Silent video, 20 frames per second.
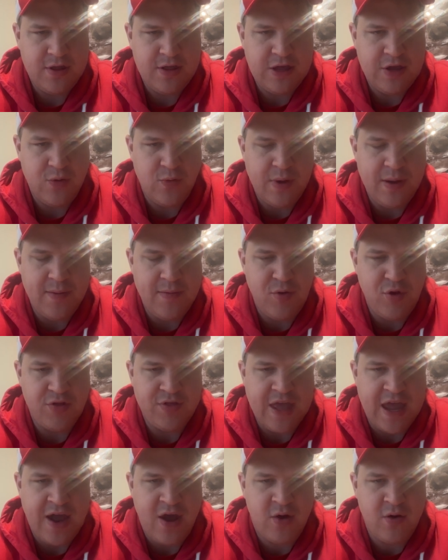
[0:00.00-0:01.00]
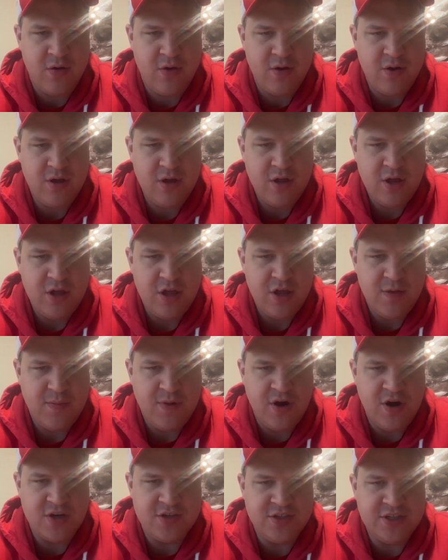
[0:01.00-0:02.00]
they may be without. The
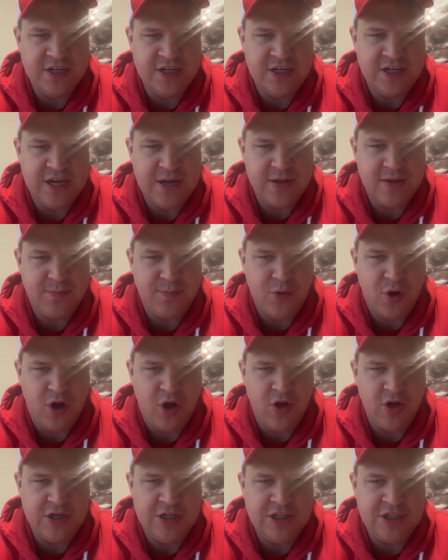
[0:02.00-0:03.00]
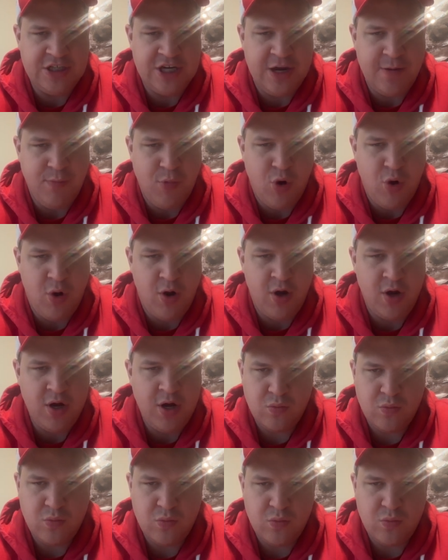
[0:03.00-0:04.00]
Bears need to get the ball to DJ Moore.
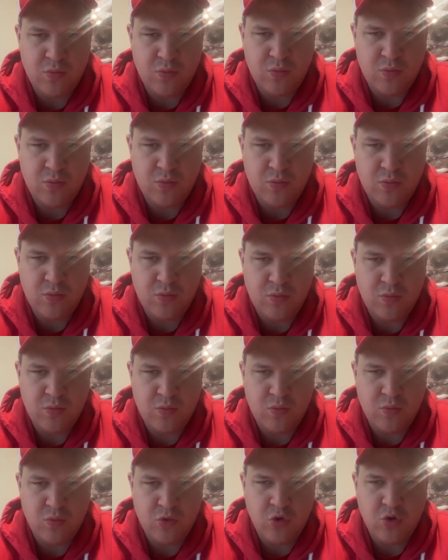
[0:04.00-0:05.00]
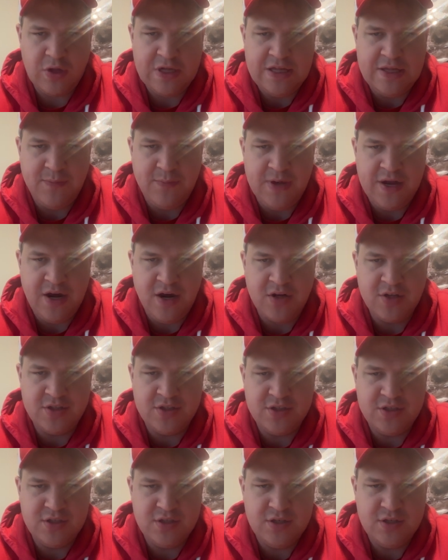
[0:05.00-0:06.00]
Will lead the
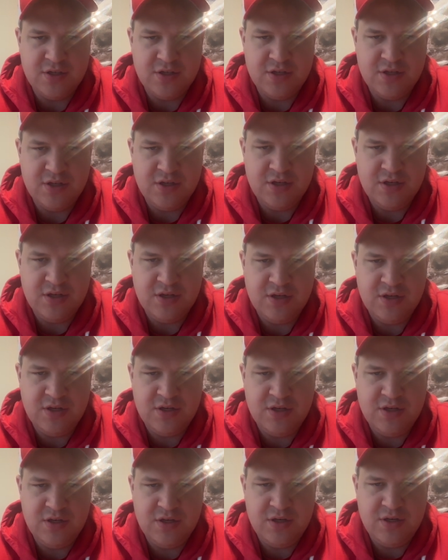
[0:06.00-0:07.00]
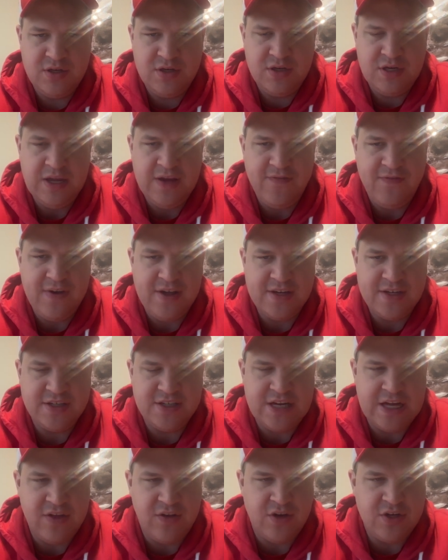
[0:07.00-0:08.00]
Bears defense,
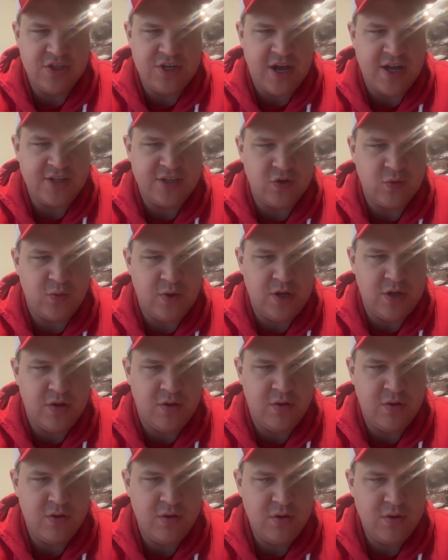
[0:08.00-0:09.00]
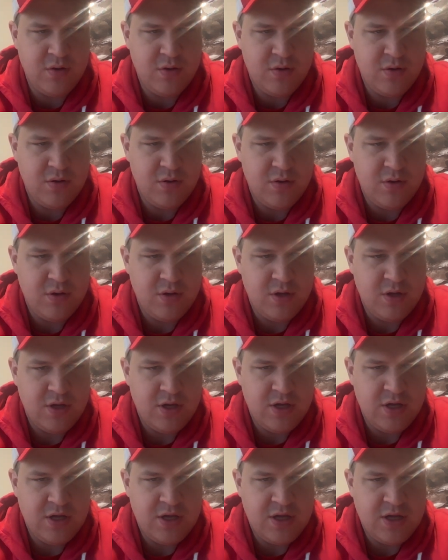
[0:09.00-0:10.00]
Jalen Johnson will.
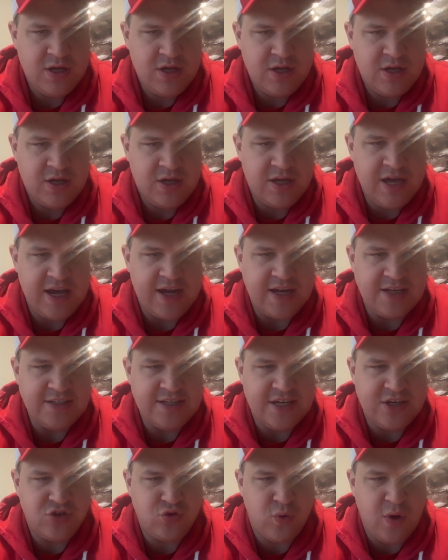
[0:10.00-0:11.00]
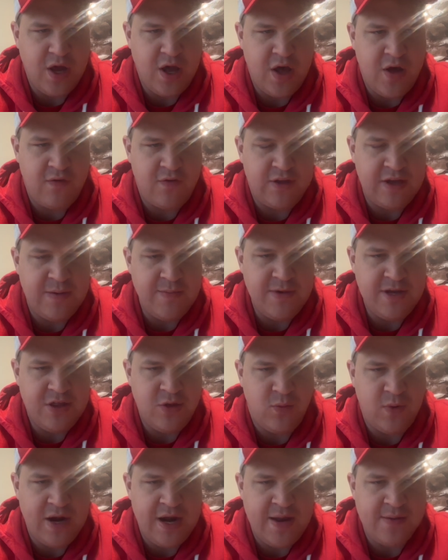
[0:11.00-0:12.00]
Kick is at 12. Give me
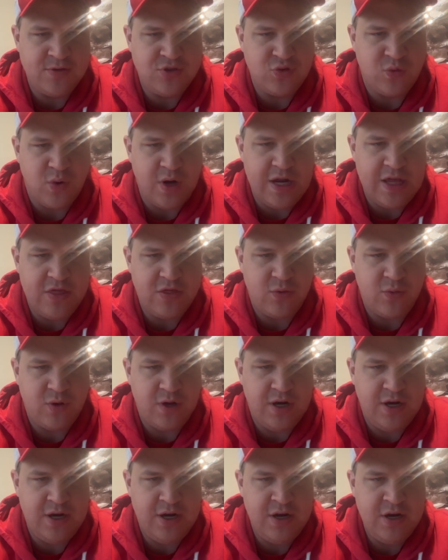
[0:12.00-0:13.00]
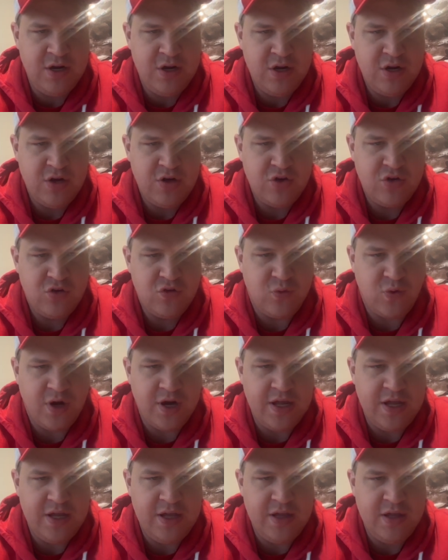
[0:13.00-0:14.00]
the Rams, 23-20.
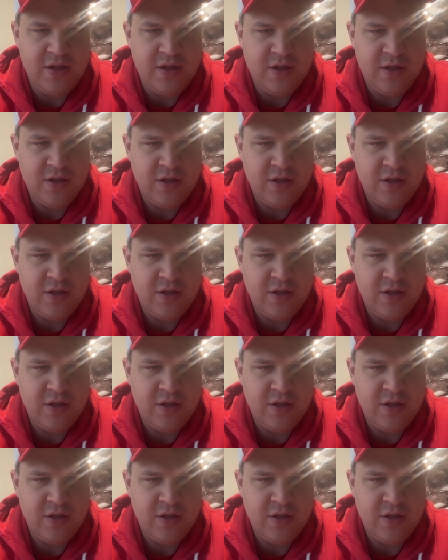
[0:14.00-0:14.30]
The